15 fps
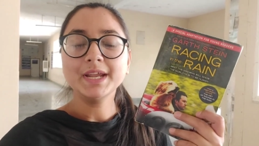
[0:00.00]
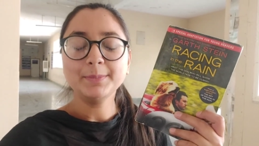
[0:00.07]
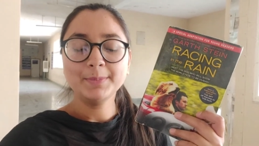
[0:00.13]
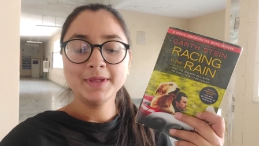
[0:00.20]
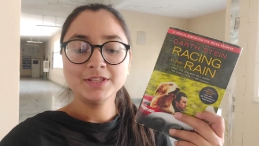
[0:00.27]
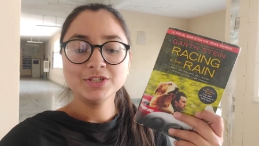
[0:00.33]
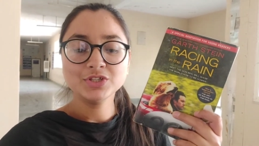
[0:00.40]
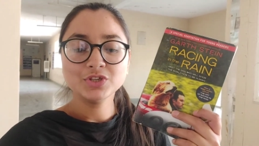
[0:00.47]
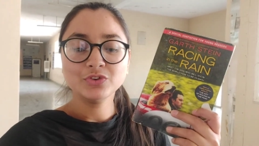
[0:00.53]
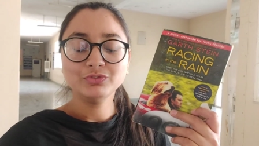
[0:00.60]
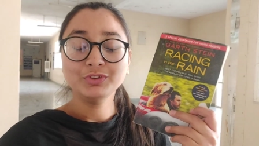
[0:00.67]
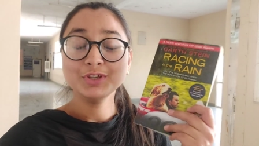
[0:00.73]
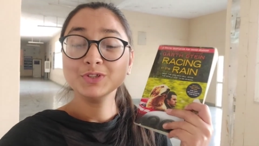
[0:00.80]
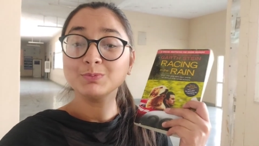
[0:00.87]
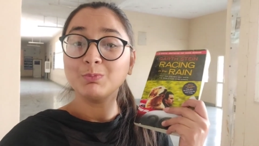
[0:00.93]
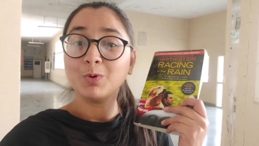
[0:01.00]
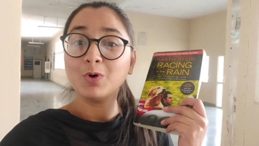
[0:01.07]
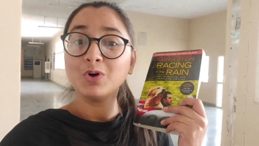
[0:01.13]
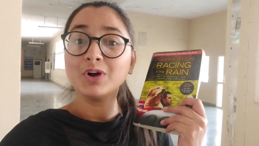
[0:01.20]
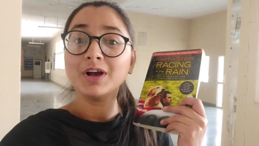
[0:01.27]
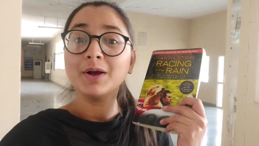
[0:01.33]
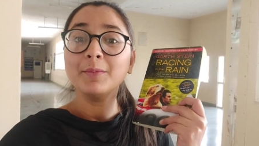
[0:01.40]
pages of this
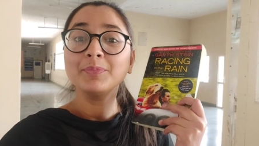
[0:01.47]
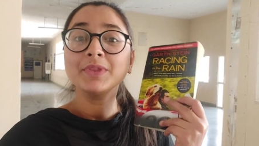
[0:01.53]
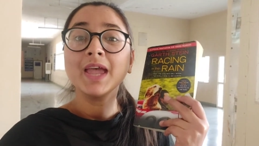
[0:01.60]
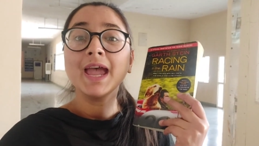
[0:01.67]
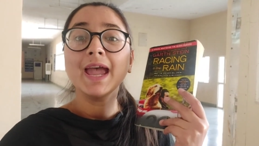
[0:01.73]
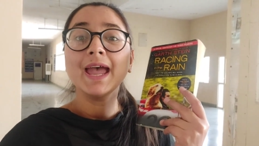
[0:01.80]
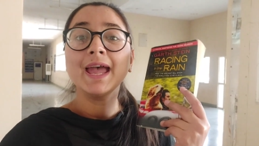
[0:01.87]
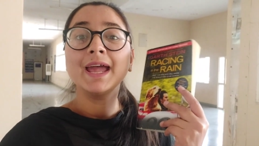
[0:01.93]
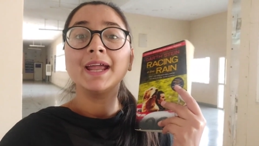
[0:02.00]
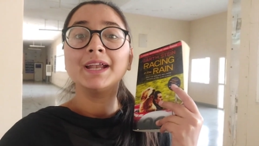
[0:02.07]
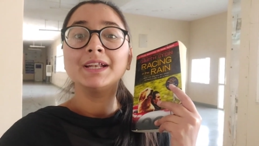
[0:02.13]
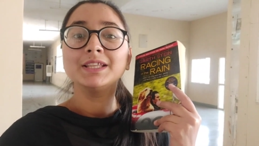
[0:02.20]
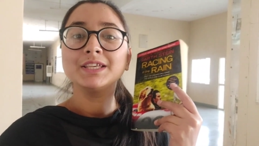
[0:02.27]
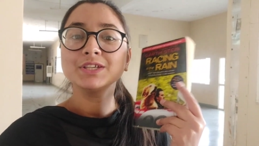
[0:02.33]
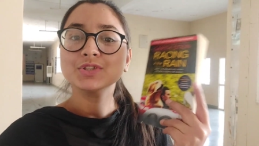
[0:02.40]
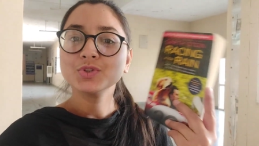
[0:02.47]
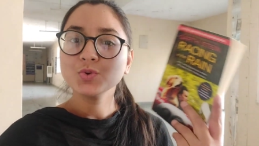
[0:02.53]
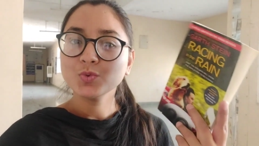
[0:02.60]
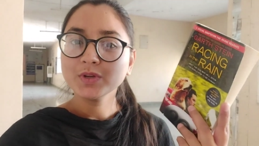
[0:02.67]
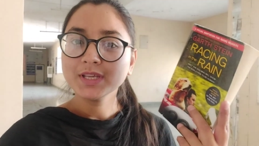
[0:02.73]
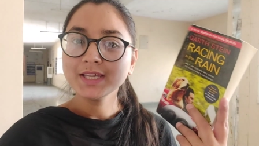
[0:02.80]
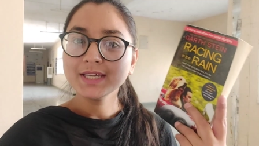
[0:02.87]
book, and the
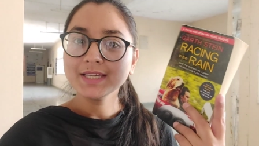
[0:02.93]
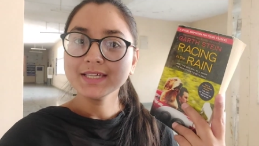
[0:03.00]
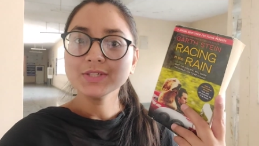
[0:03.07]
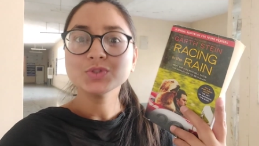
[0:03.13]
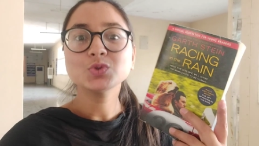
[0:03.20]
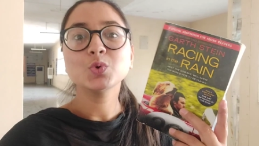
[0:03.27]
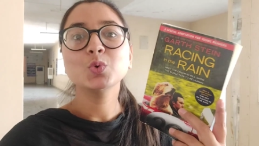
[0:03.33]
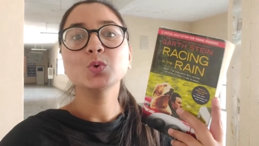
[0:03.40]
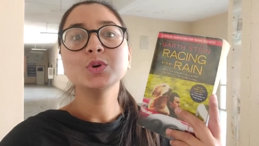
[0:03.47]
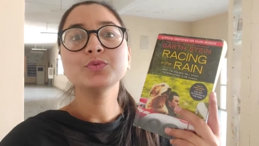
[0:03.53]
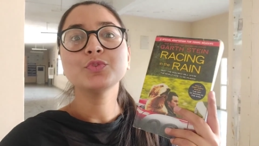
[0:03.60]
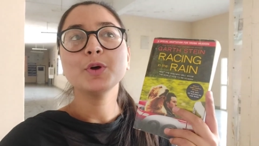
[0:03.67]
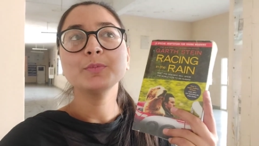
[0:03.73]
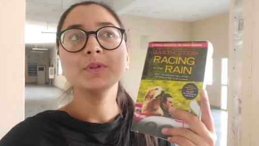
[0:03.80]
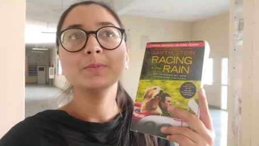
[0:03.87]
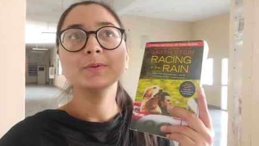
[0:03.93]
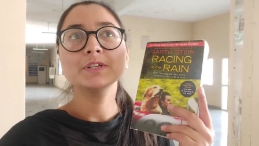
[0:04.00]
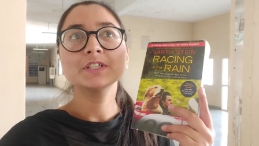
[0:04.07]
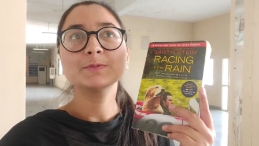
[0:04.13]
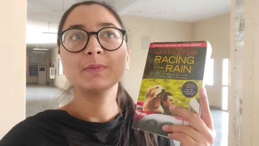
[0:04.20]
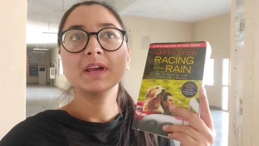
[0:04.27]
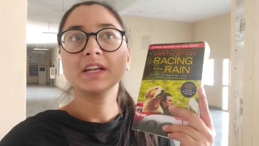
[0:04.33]
story is told from the
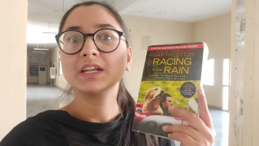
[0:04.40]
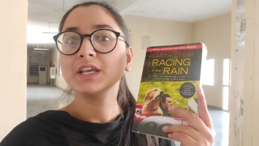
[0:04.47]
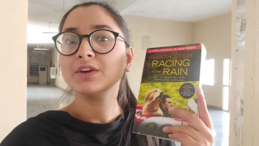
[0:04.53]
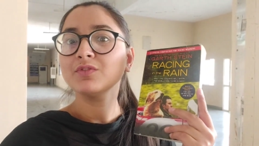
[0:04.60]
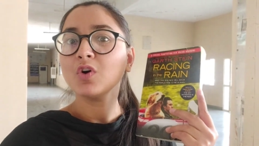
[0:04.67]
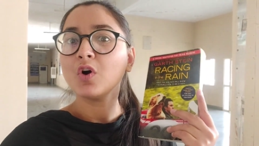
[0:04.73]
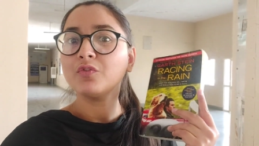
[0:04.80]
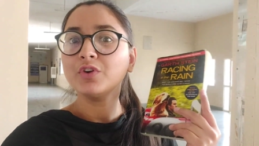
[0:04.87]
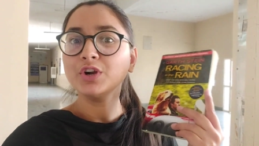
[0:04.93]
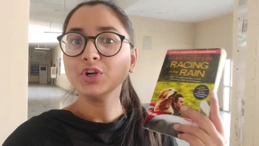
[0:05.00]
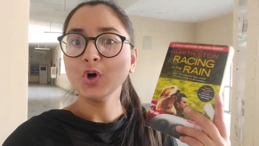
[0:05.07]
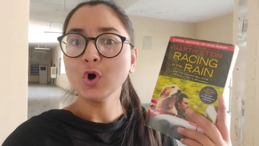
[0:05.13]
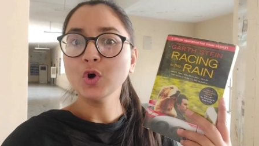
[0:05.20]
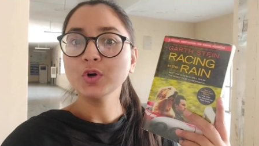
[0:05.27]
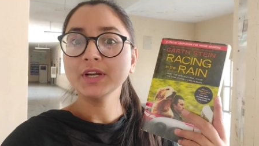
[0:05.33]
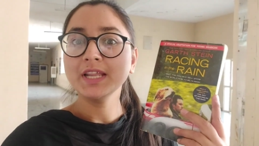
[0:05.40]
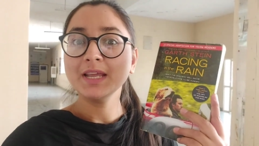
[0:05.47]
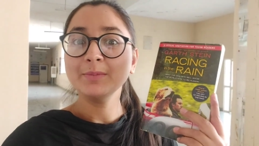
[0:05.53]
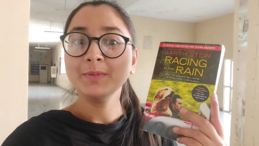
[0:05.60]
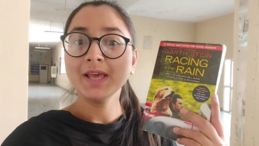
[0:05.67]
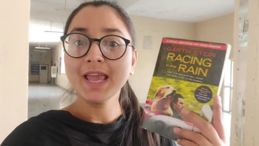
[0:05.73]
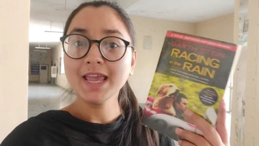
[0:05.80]
perspective of a dog
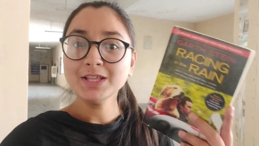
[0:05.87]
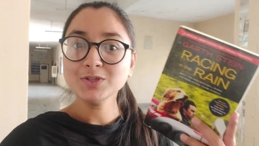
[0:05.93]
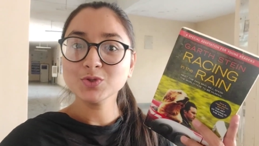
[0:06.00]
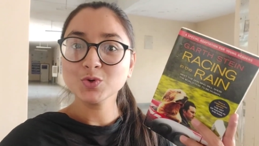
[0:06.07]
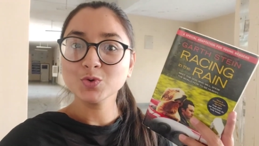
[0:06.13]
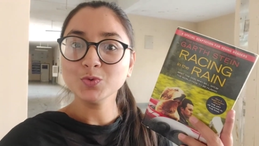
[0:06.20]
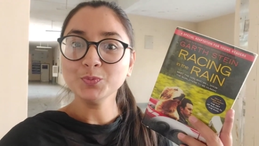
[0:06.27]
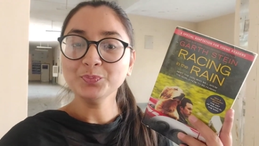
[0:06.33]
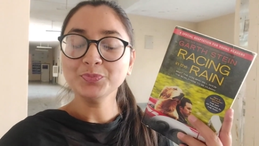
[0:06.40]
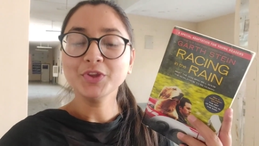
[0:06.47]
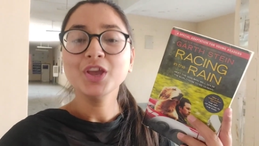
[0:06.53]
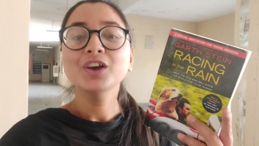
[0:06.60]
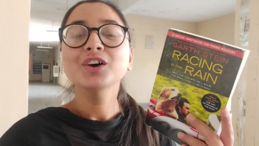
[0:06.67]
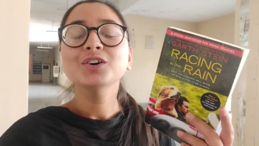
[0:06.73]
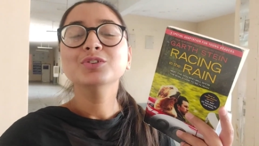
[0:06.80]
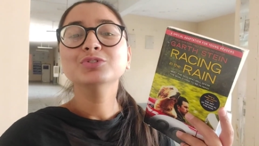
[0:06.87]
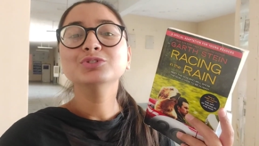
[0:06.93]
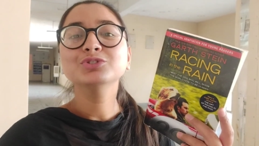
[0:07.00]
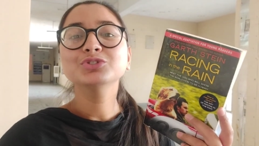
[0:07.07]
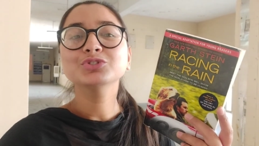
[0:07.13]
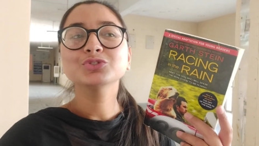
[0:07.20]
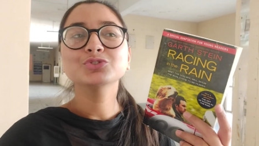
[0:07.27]
named Enzo,
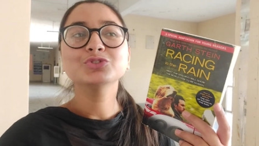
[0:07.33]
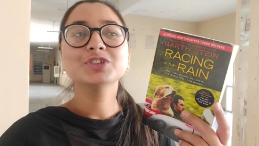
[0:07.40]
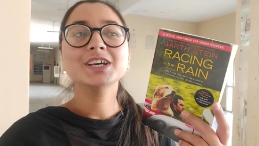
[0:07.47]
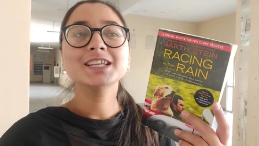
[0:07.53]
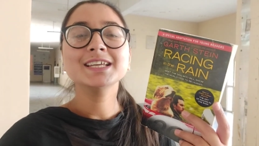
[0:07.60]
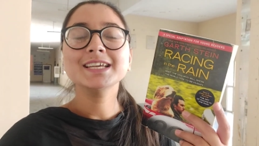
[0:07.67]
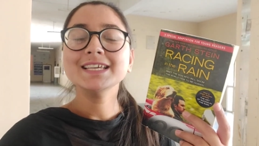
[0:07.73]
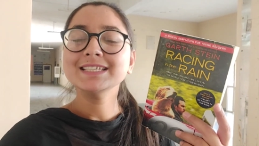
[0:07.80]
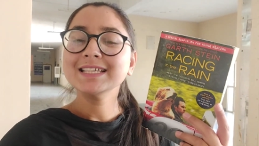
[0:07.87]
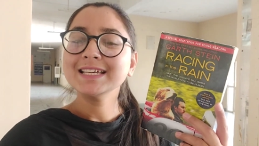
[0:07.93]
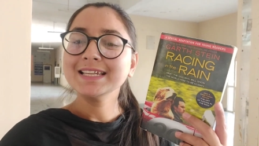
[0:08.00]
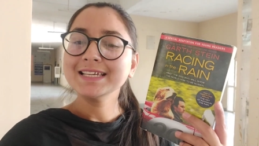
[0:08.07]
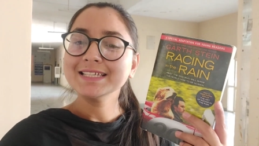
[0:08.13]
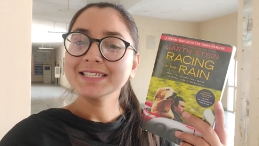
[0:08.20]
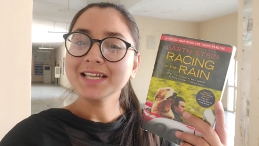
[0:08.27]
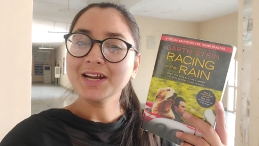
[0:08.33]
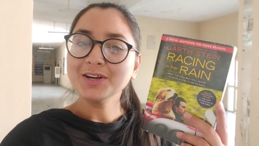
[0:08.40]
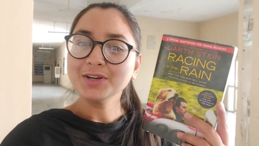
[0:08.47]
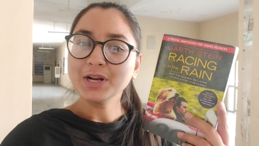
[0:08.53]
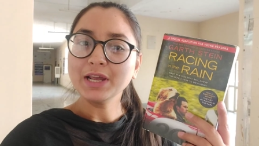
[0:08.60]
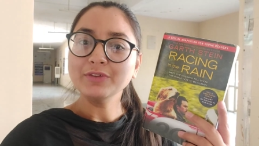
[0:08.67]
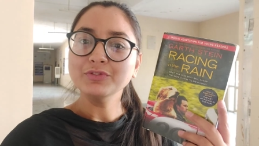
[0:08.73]
whose owner is a race car
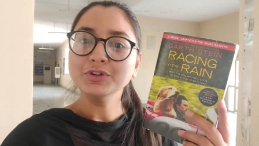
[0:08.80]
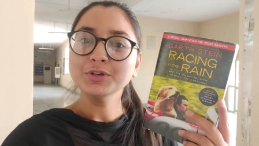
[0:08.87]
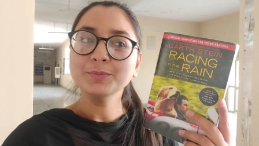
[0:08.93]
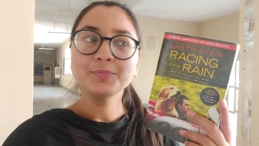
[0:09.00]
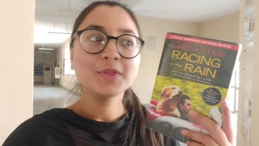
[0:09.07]
driver,